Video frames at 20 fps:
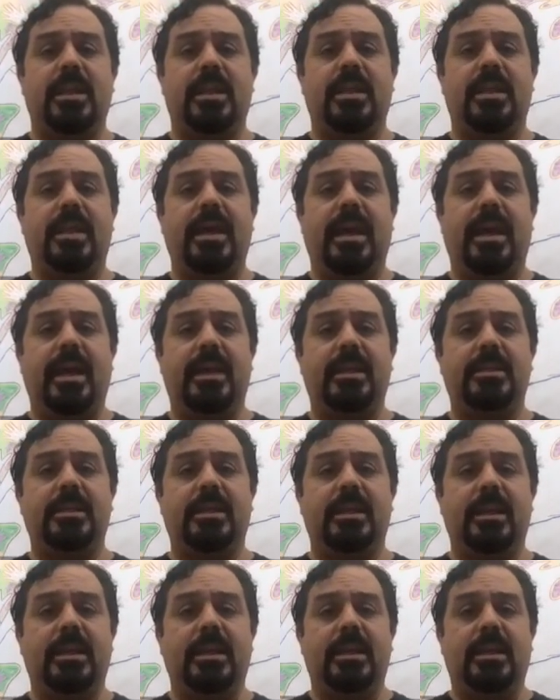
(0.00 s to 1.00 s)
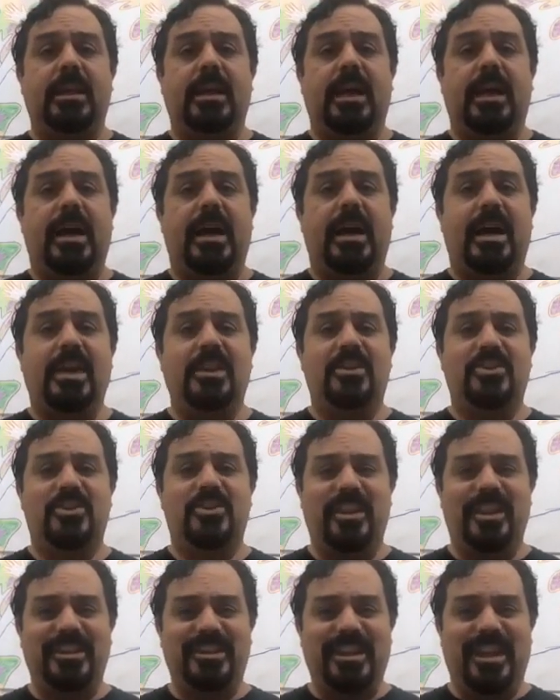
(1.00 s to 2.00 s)
that I
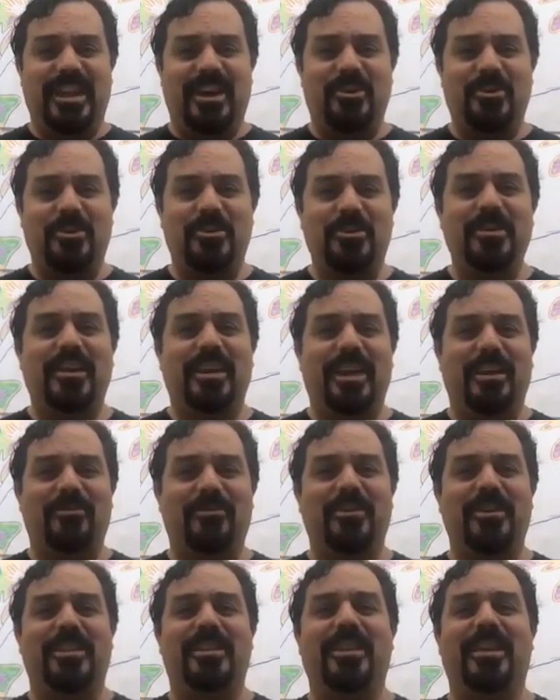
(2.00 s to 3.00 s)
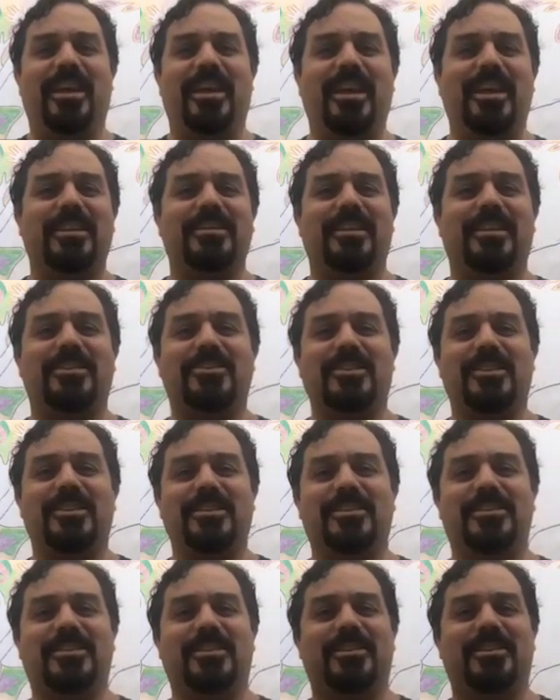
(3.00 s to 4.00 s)
shut down everything such
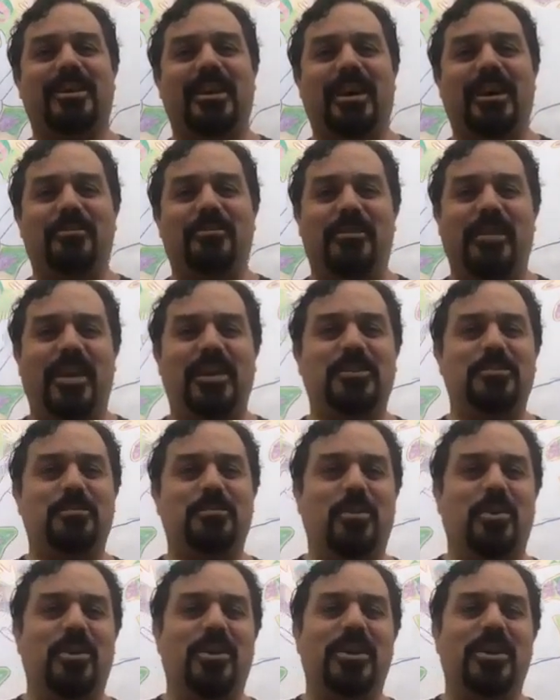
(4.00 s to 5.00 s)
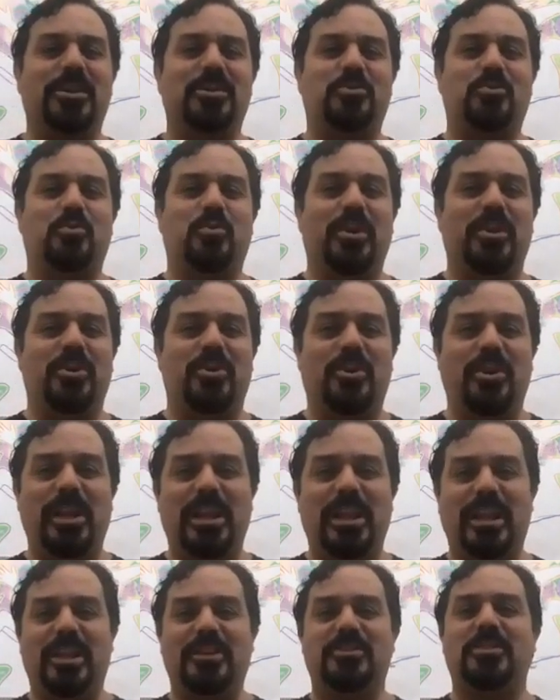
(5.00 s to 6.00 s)
as Facebook and Twitter
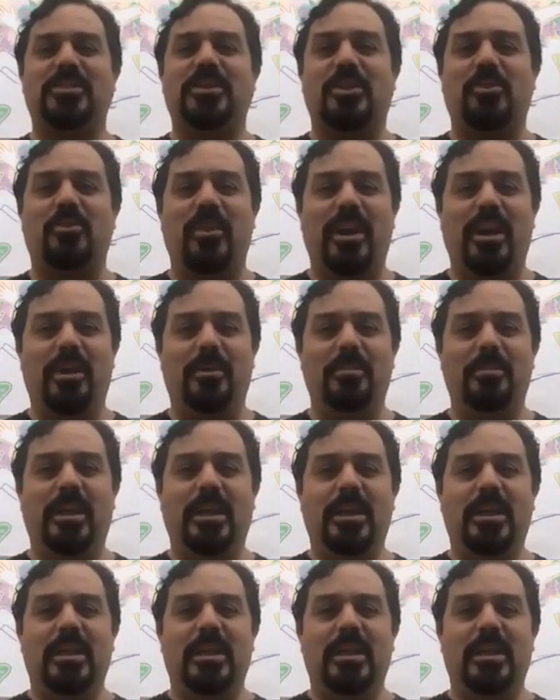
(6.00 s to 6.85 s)
and Instagram,